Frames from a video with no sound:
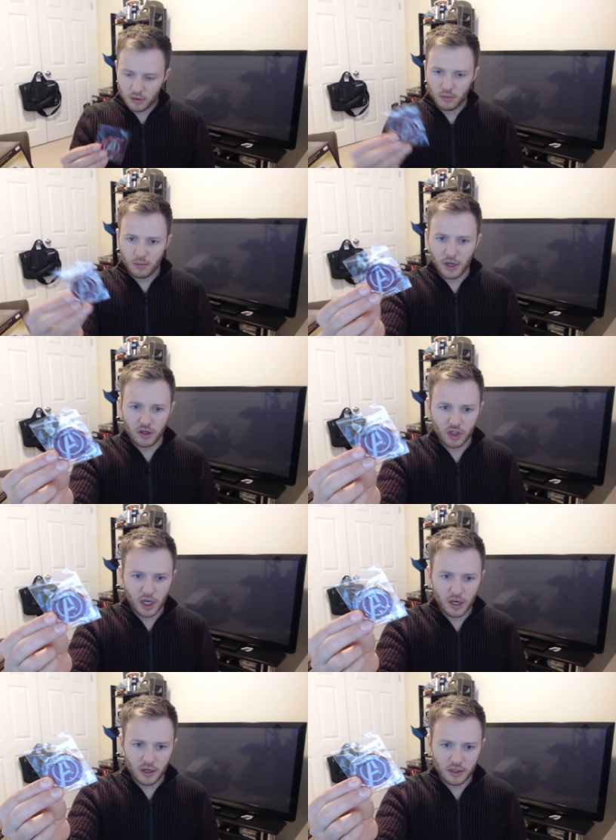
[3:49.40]
Made in
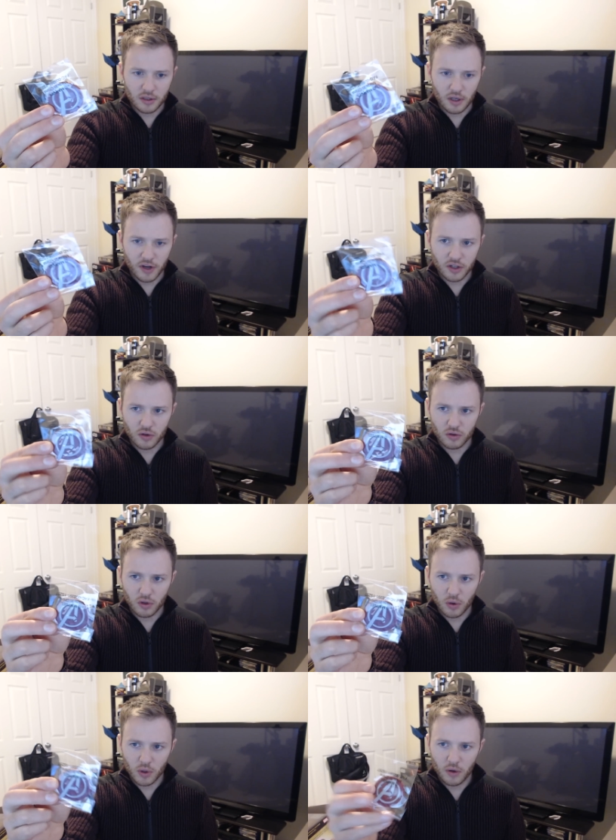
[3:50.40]
China. It's the Avengers
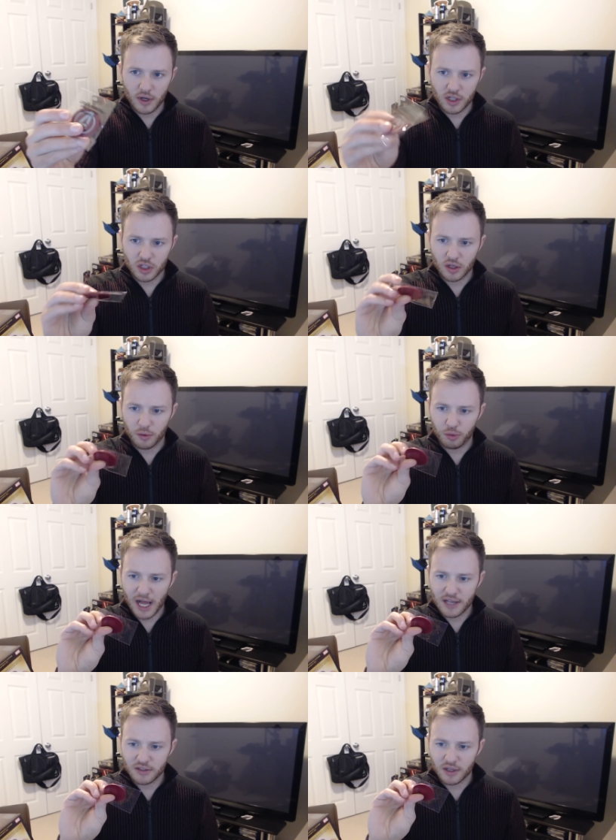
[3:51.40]
logo. It's just a
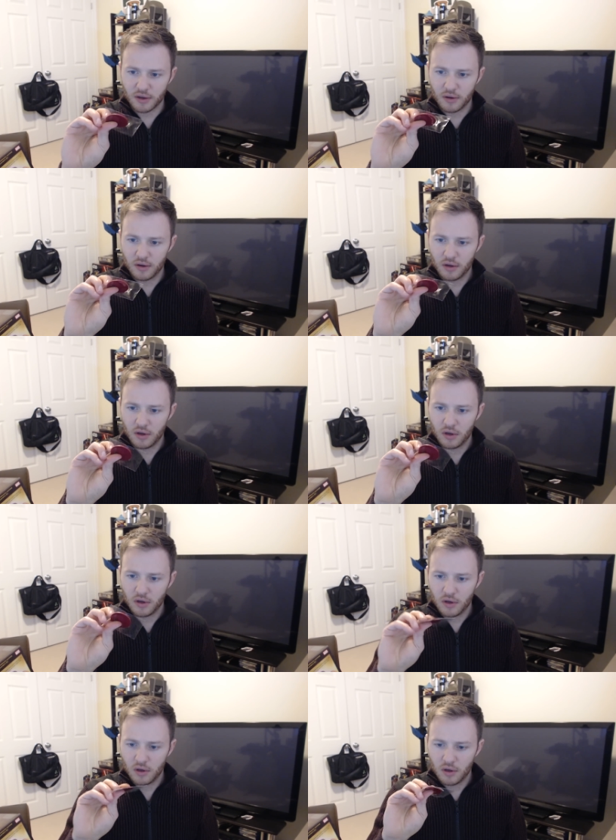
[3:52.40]
plastic
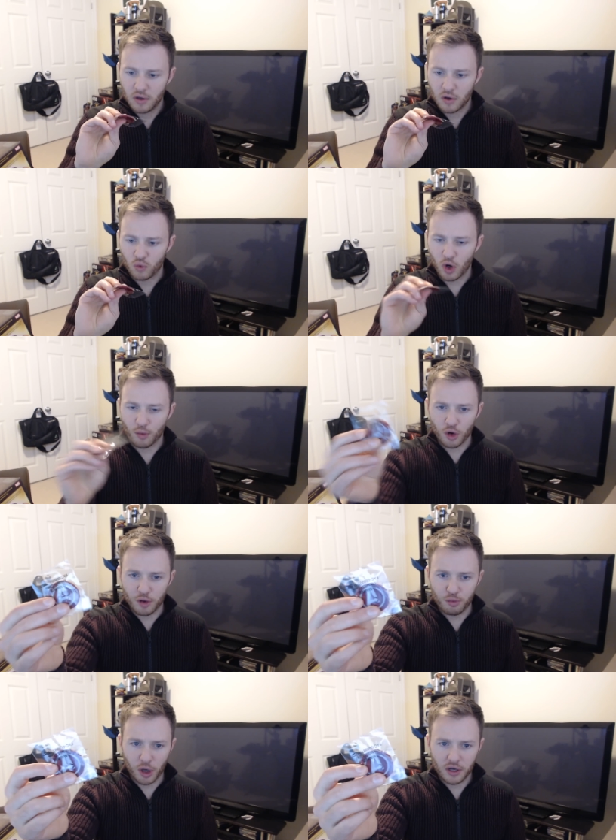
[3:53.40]
rubbery
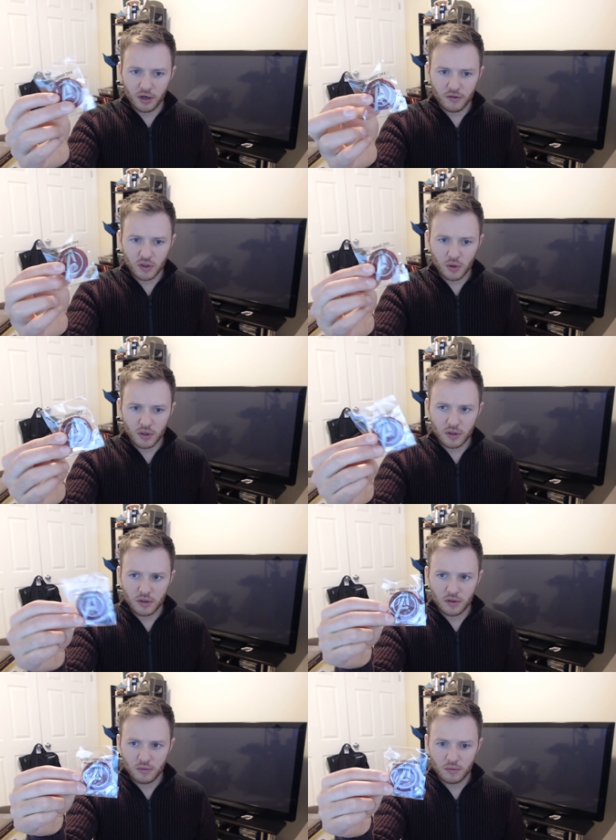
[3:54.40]
button of
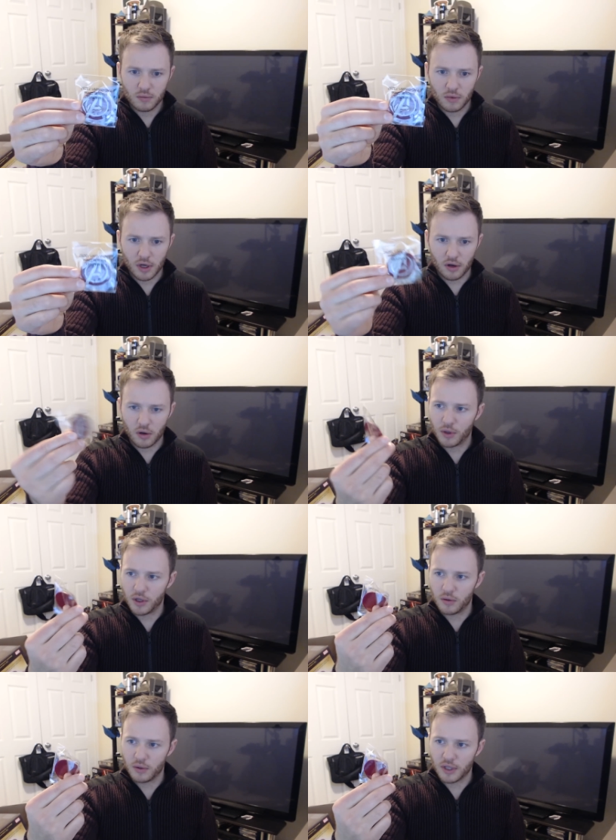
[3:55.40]
sorts. I don't know what you
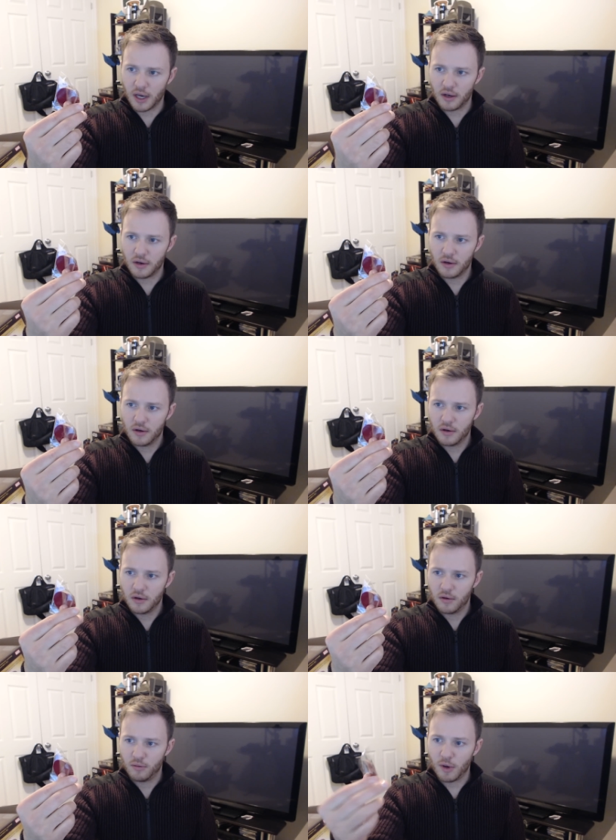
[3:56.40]
do with that.
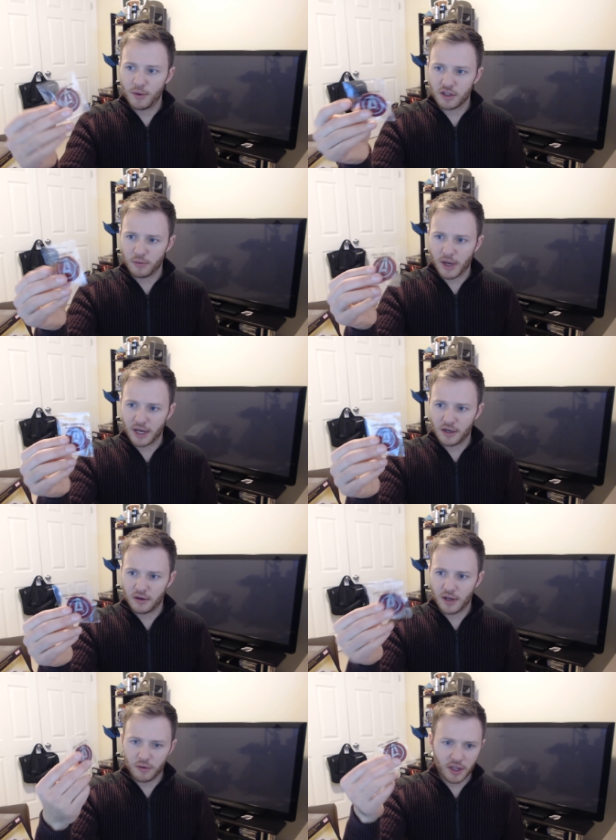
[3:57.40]
Maybe it is a magnet.
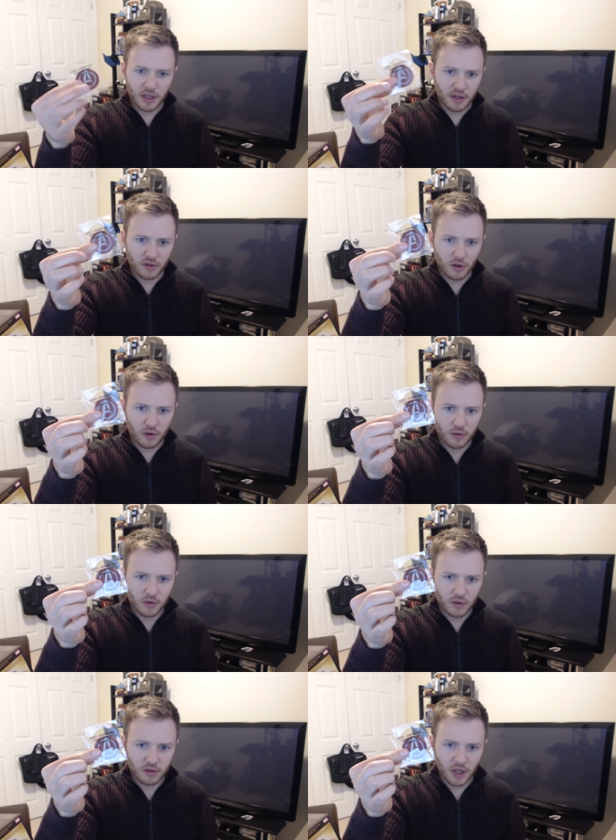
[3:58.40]
I don't think it is, though.
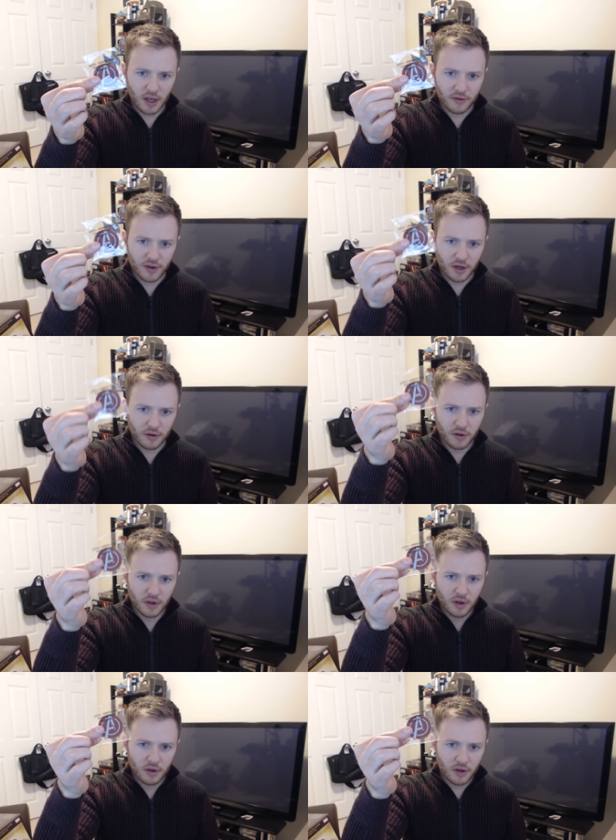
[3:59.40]
It's not heavy enough. There